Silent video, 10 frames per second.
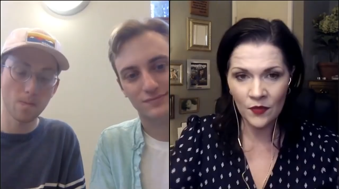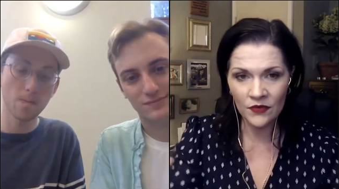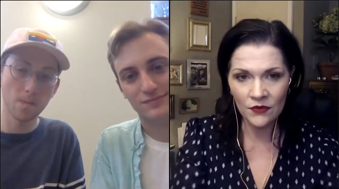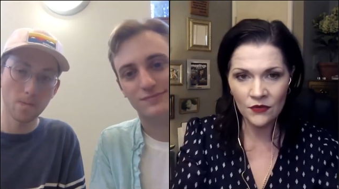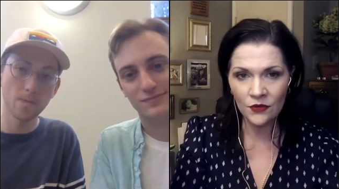
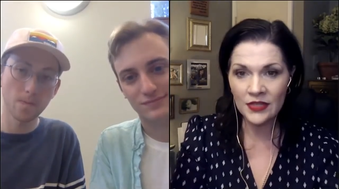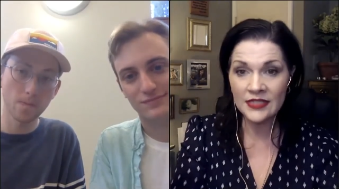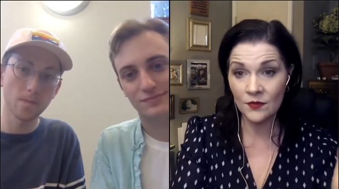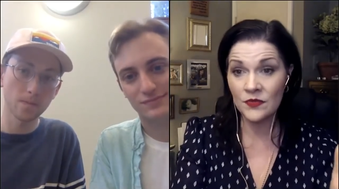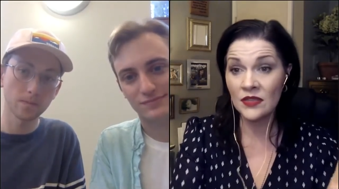Speaker 1: they're learning
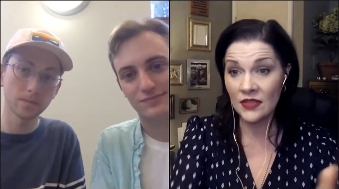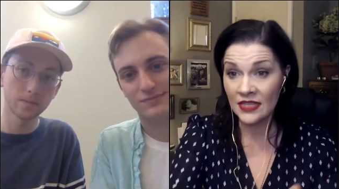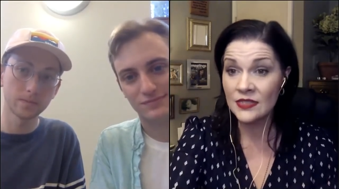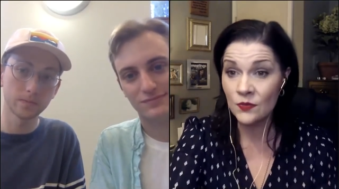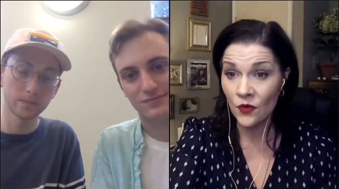something that
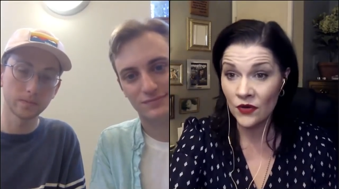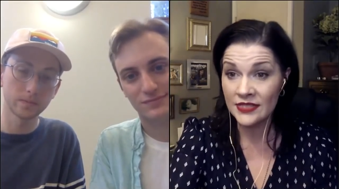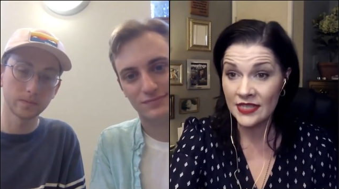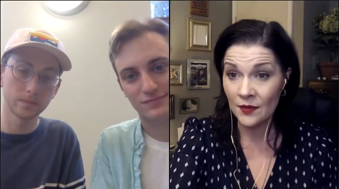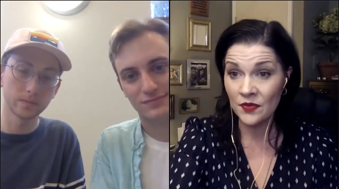is more in
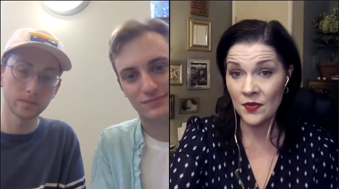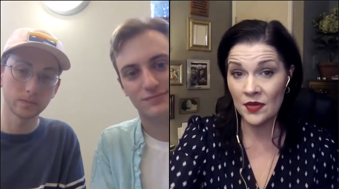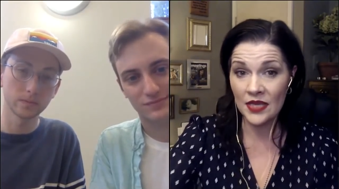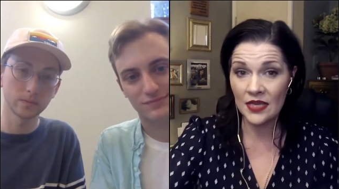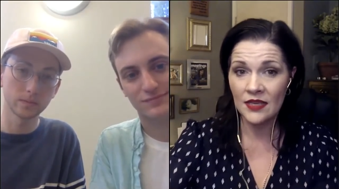depth,
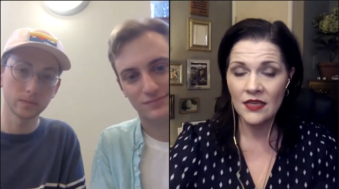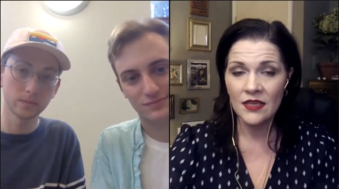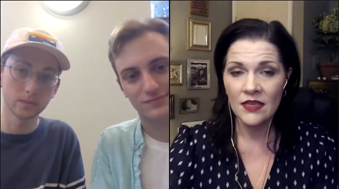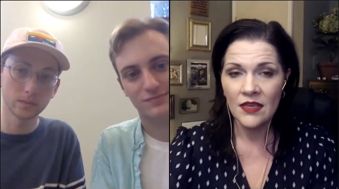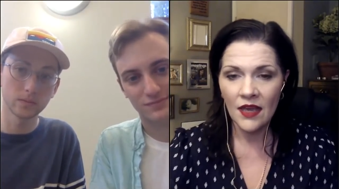maybe.
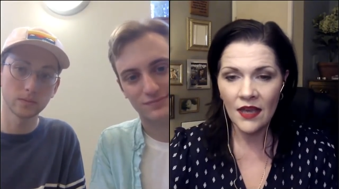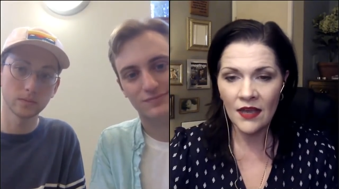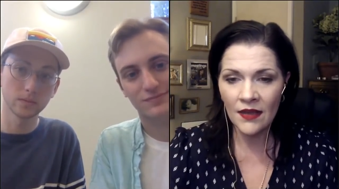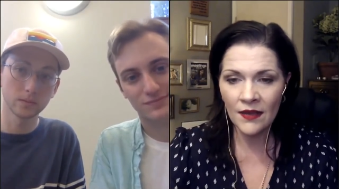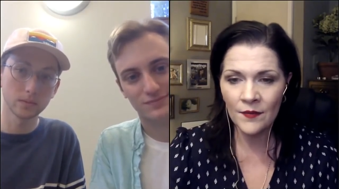
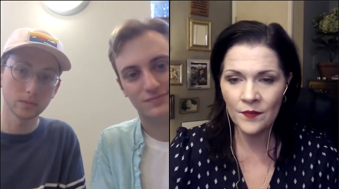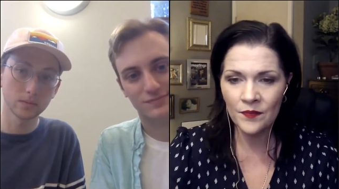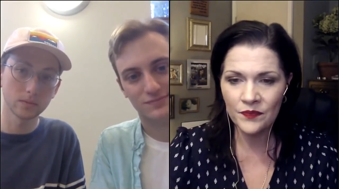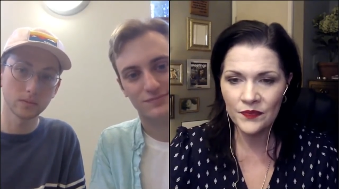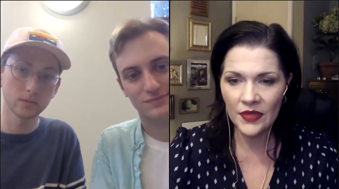
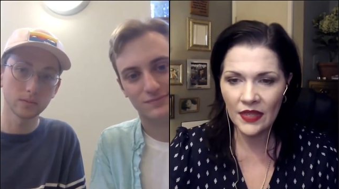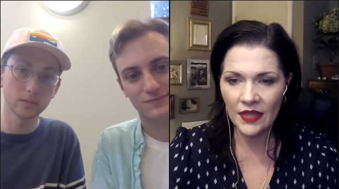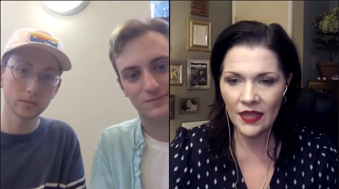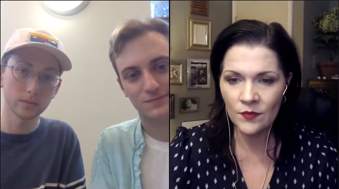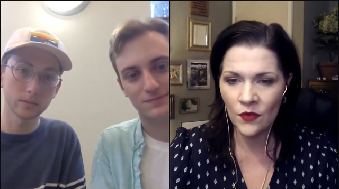Um,
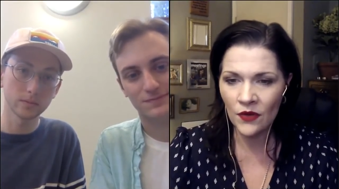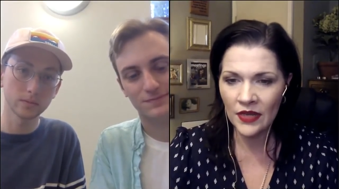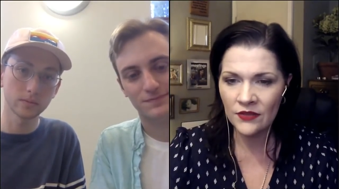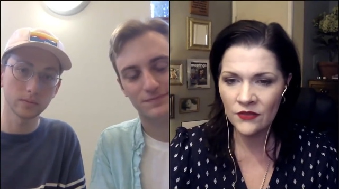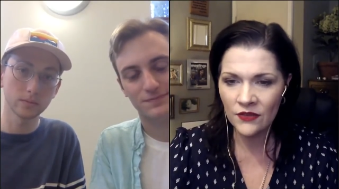and more
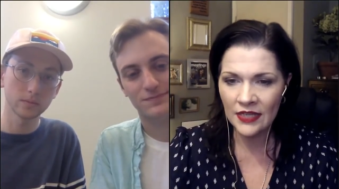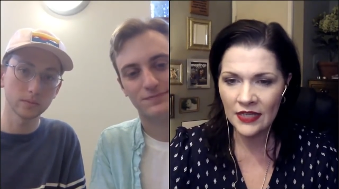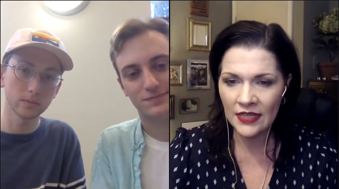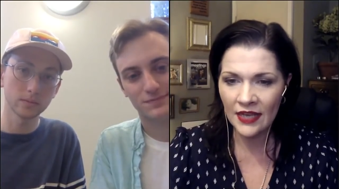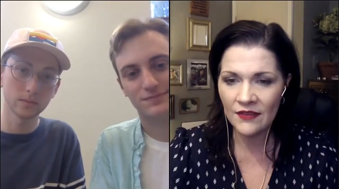
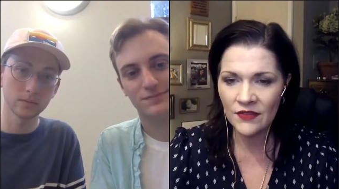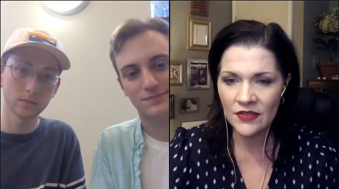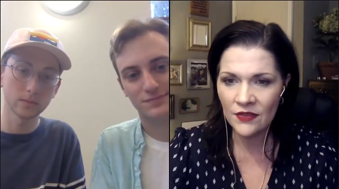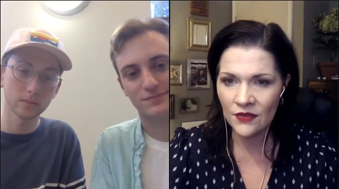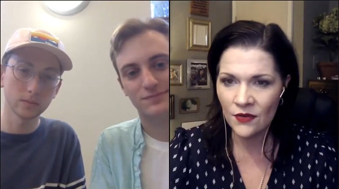intricate. I have
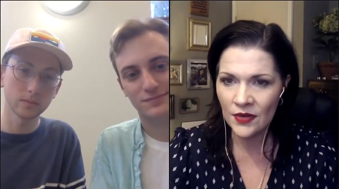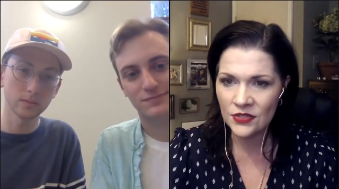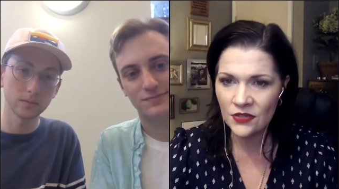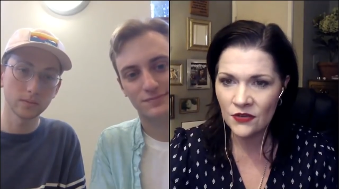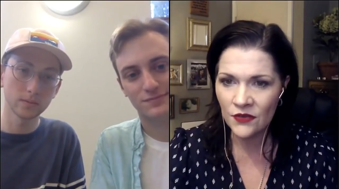another
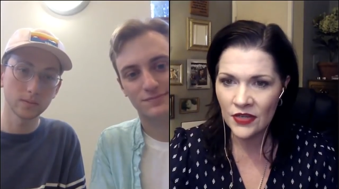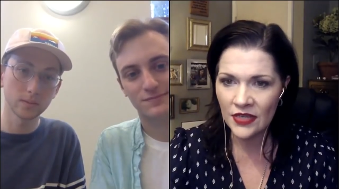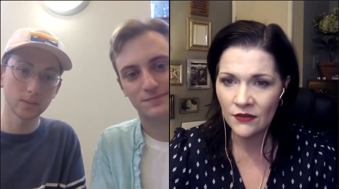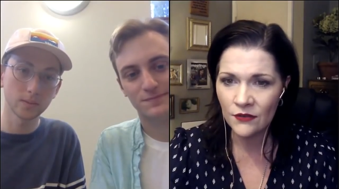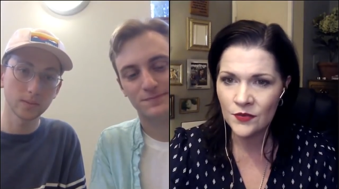question over
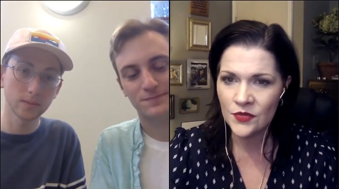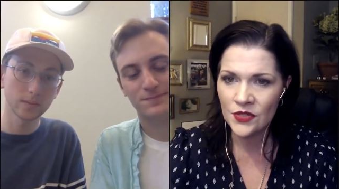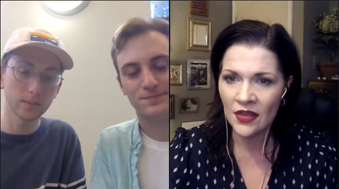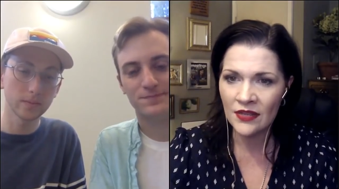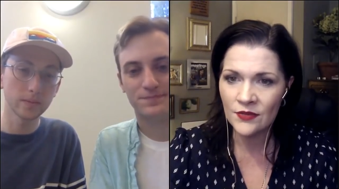here from
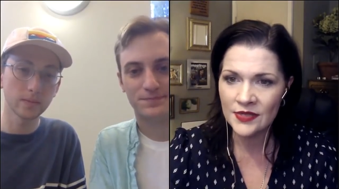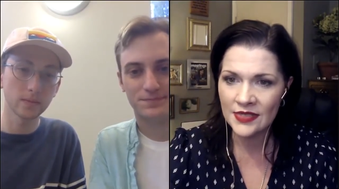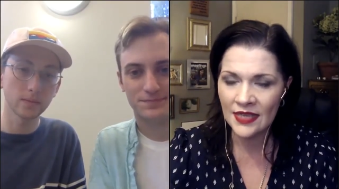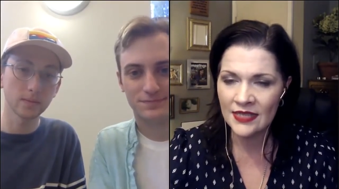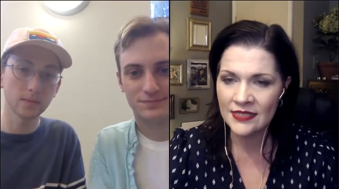John who
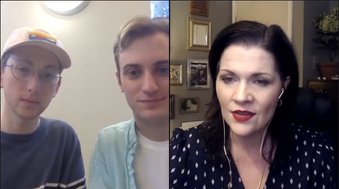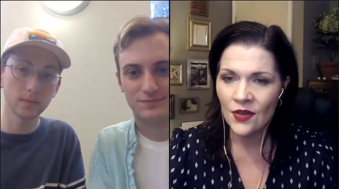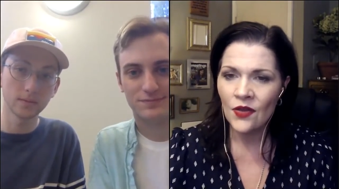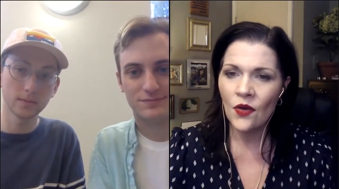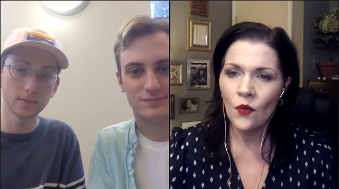says,
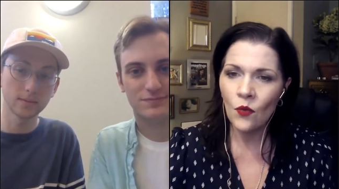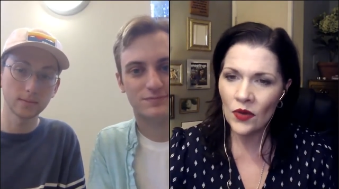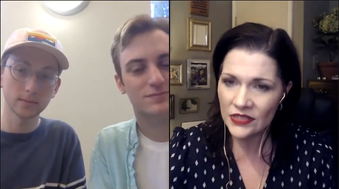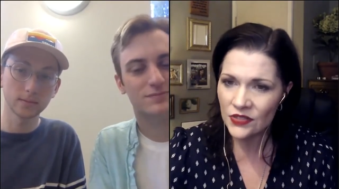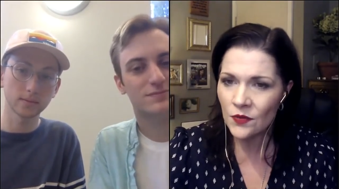
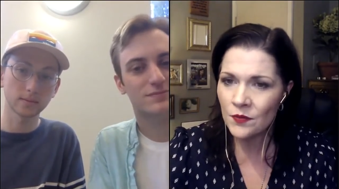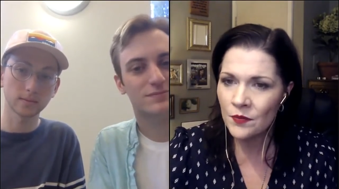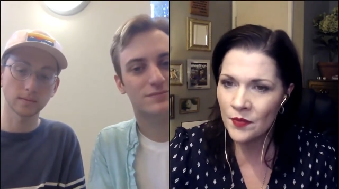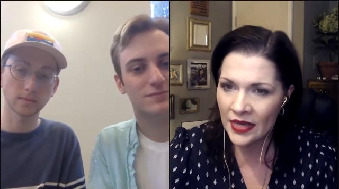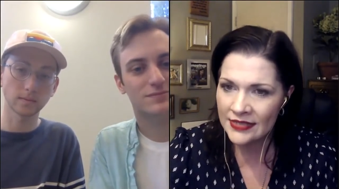What's your
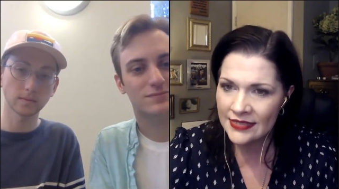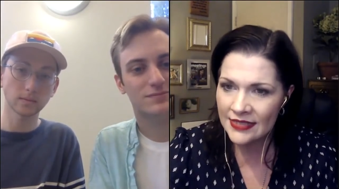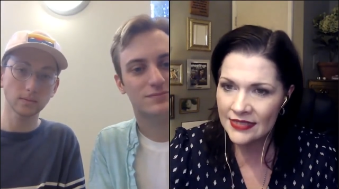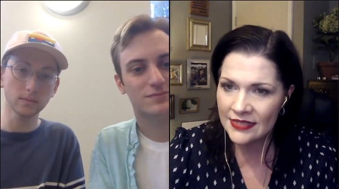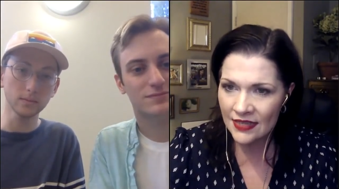best
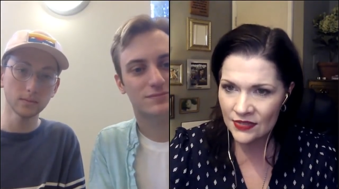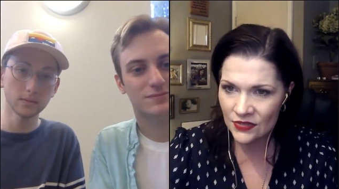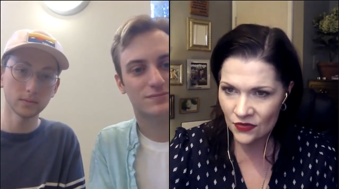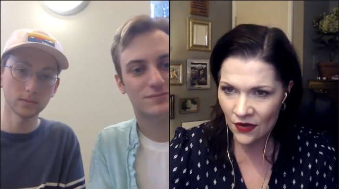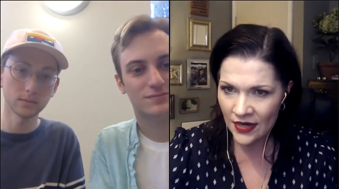success
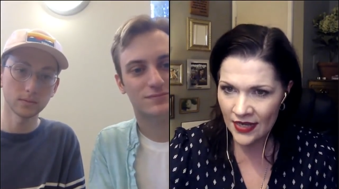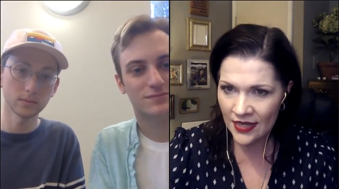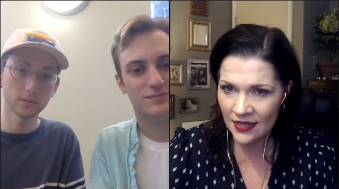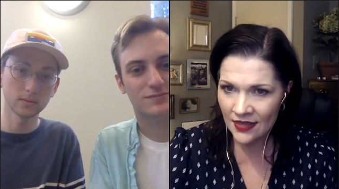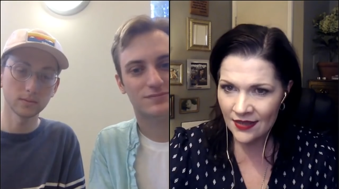
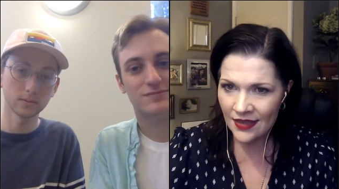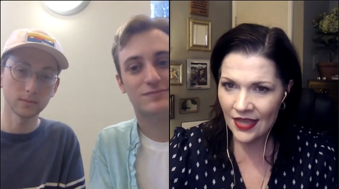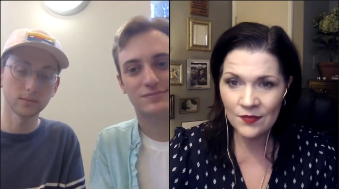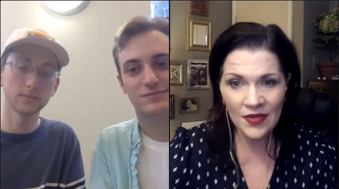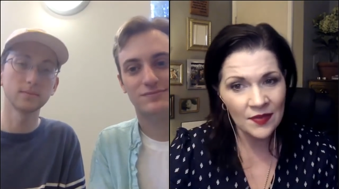story
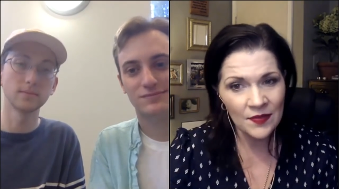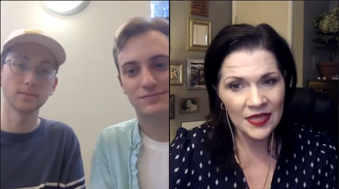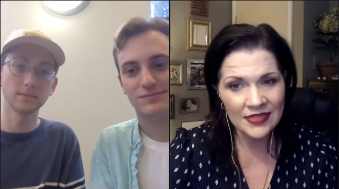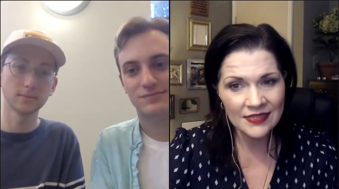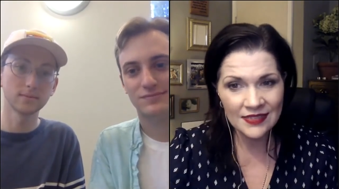and
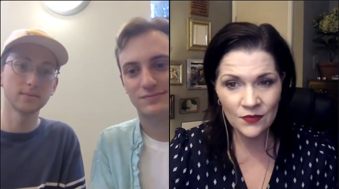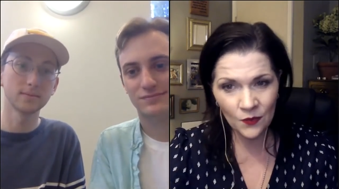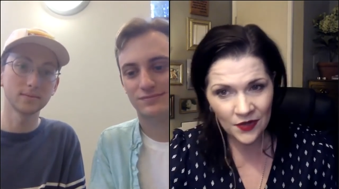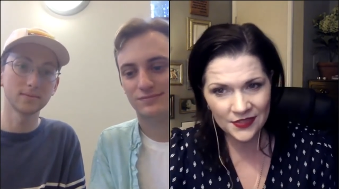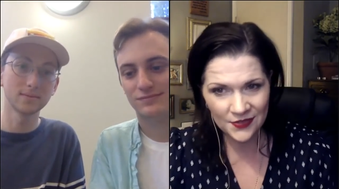maybe didn't
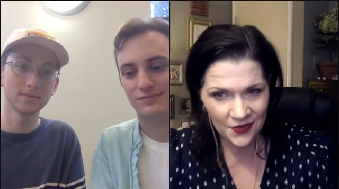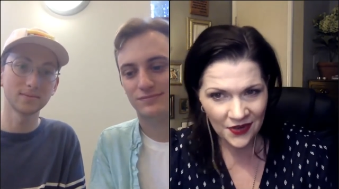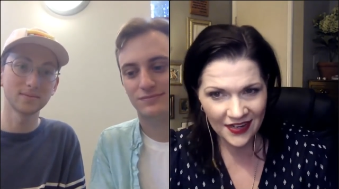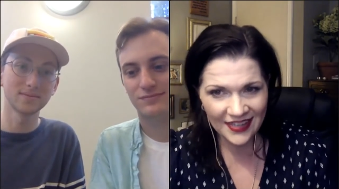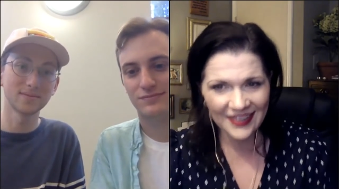work story,